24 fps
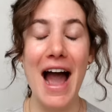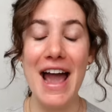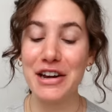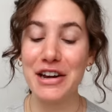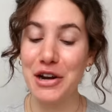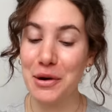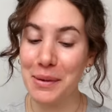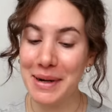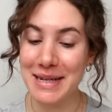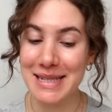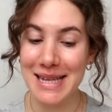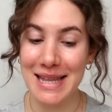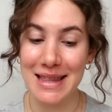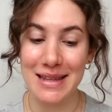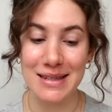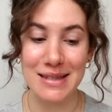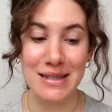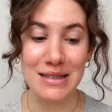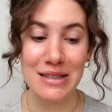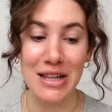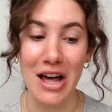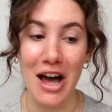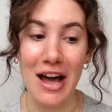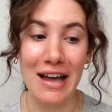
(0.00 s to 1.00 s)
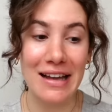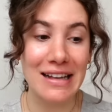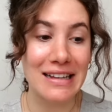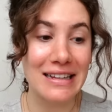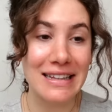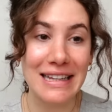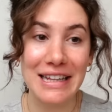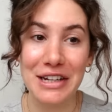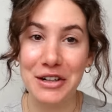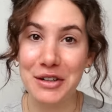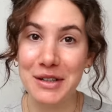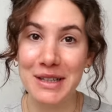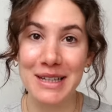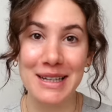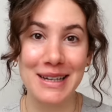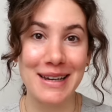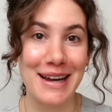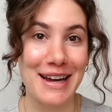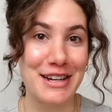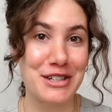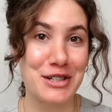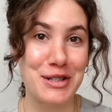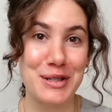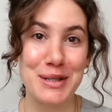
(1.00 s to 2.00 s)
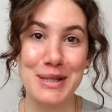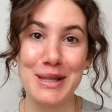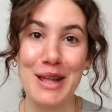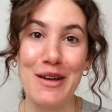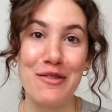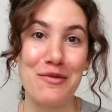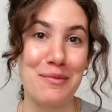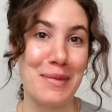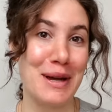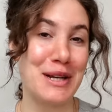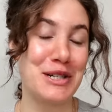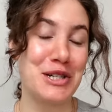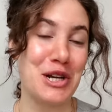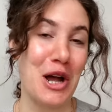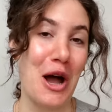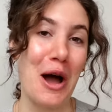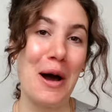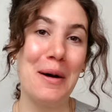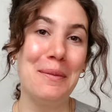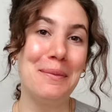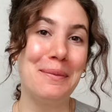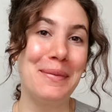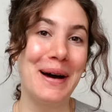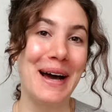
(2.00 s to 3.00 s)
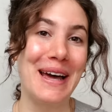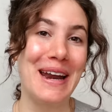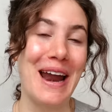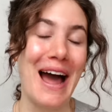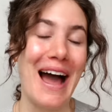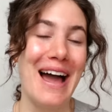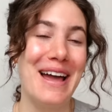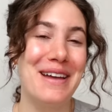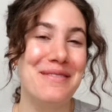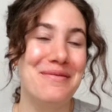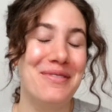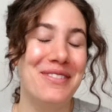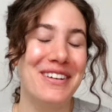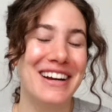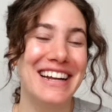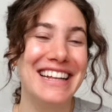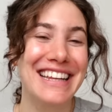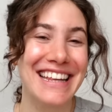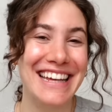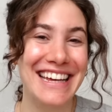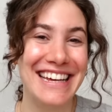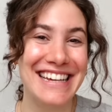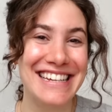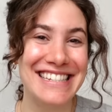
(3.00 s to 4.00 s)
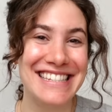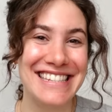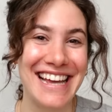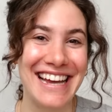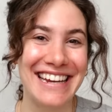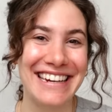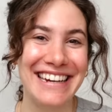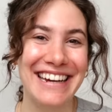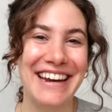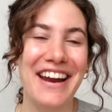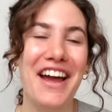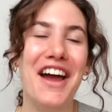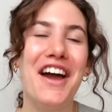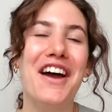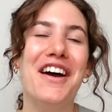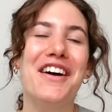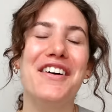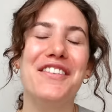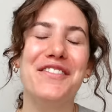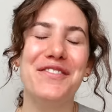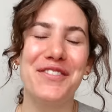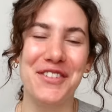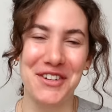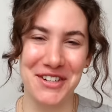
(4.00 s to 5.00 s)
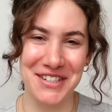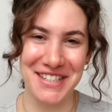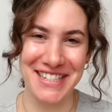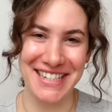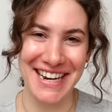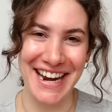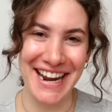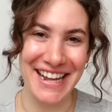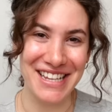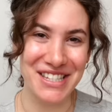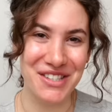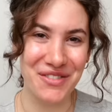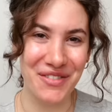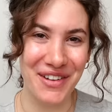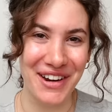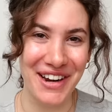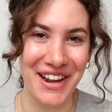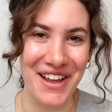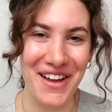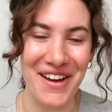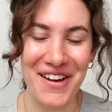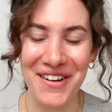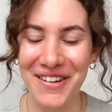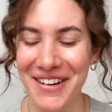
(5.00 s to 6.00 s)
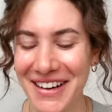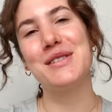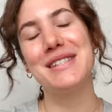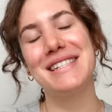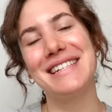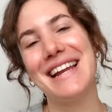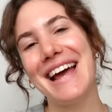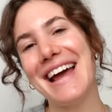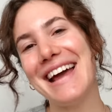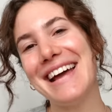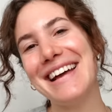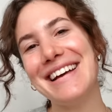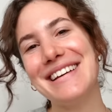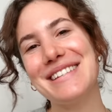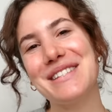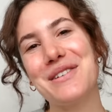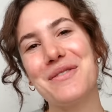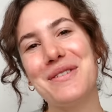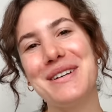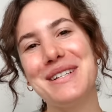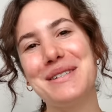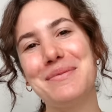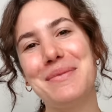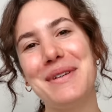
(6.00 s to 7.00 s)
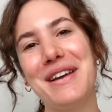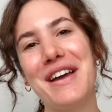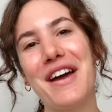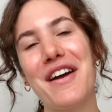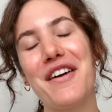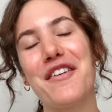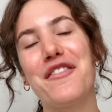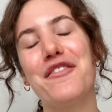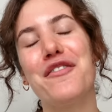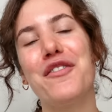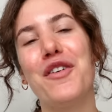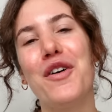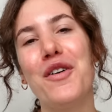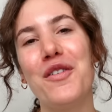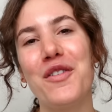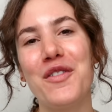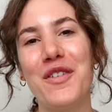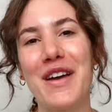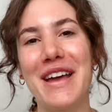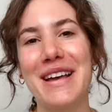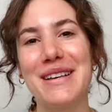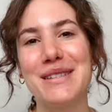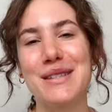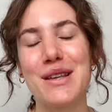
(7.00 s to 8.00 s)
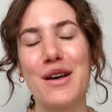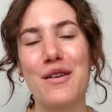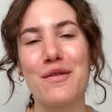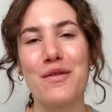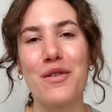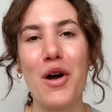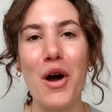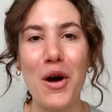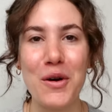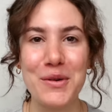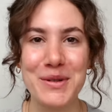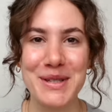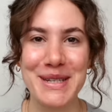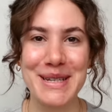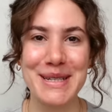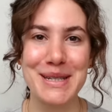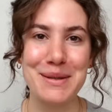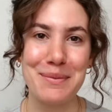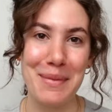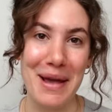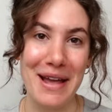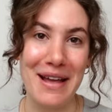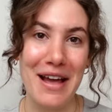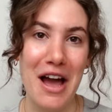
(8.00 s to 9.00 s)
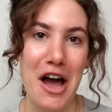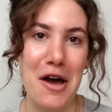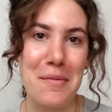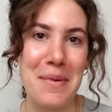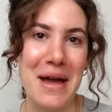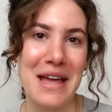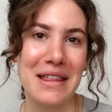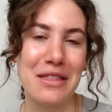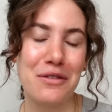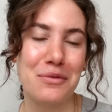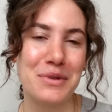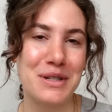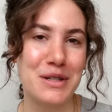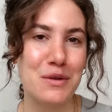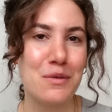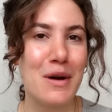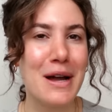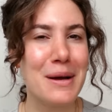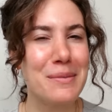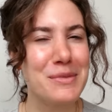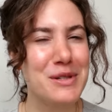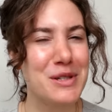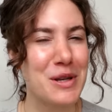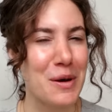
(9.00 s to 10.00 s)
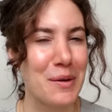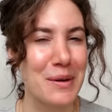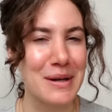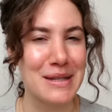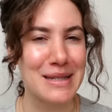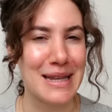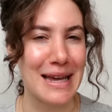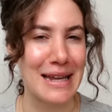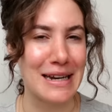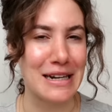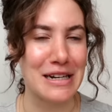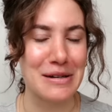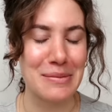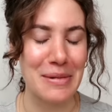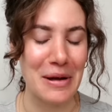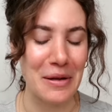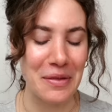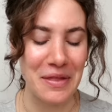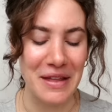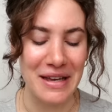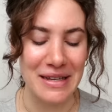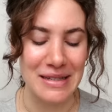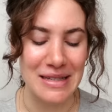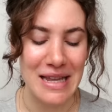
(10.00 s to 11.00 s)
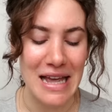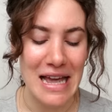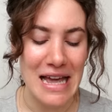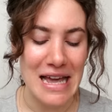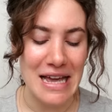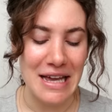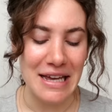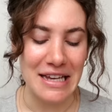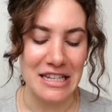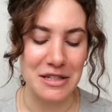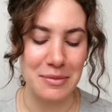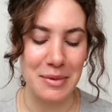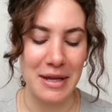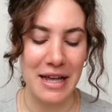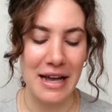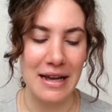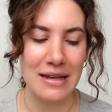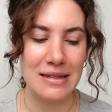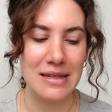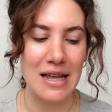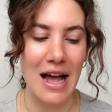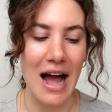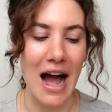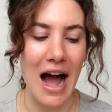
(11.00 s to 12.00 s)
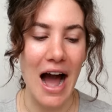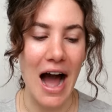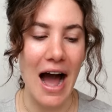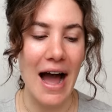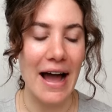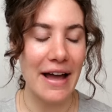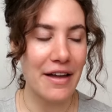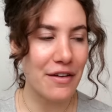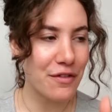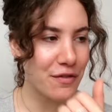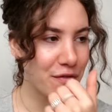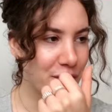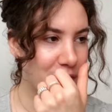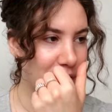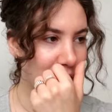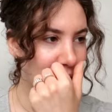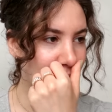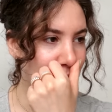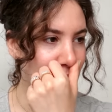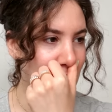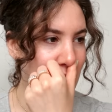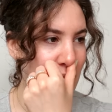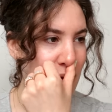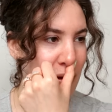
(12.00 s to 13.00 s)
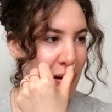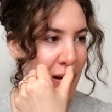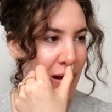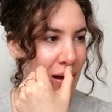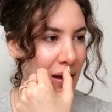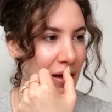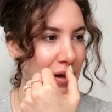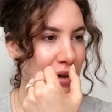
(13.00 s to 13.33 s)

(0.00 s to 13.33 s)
I know I say this a lot, clearly I just love my job, but I'm really excited for today's video. Today is going to be a full face of Kosas makeup, and the reason why I'm so excited about this is because I feel